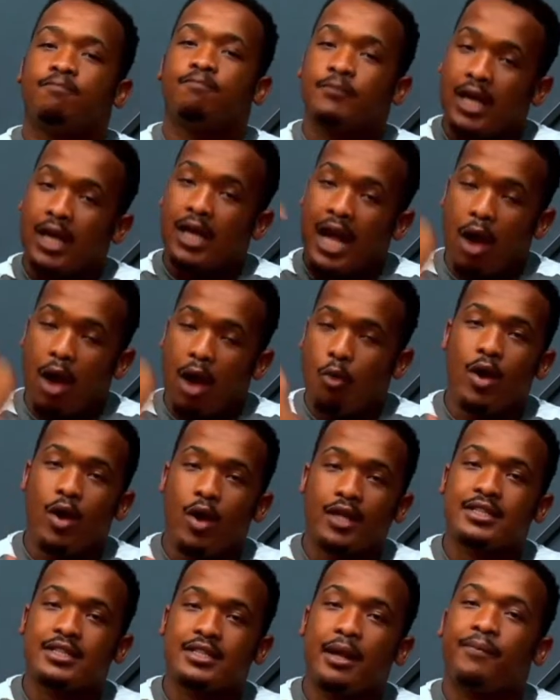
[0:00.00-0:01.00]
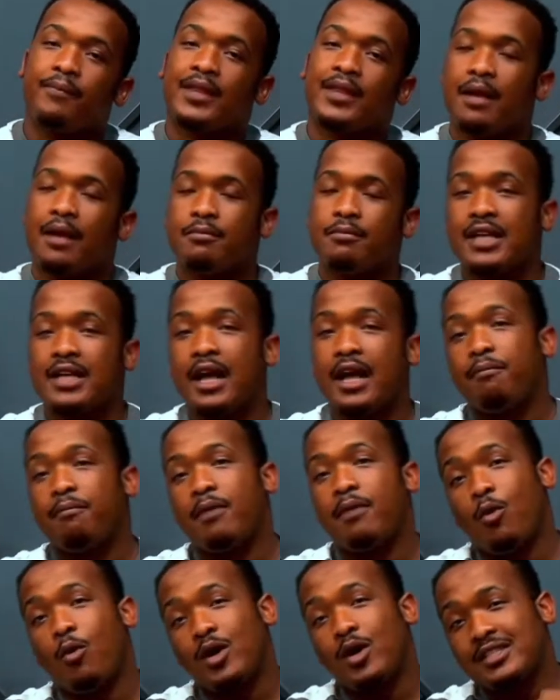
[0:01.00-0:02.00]
I want some thumbs up, I
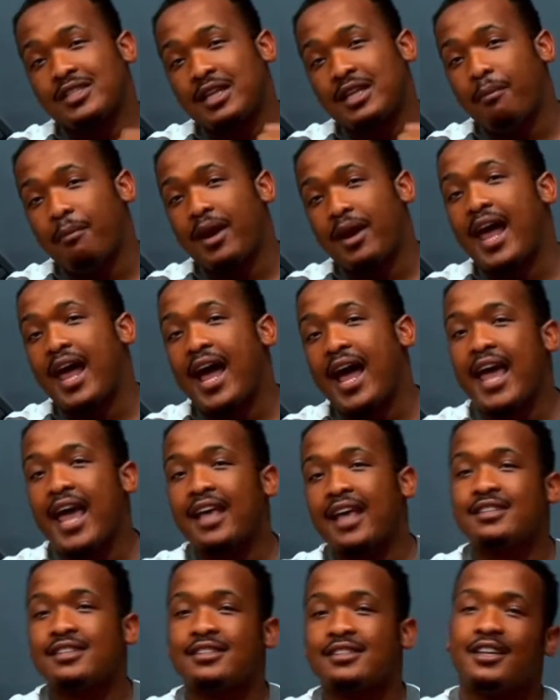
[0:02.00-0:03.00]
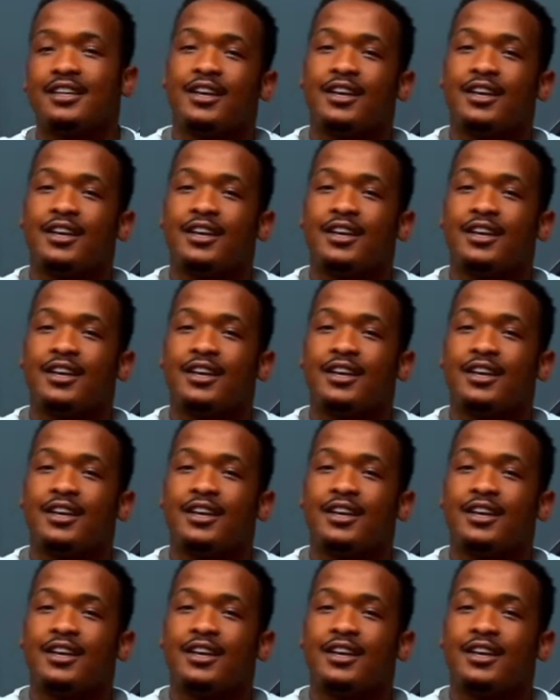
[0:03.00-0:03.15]
want some likes.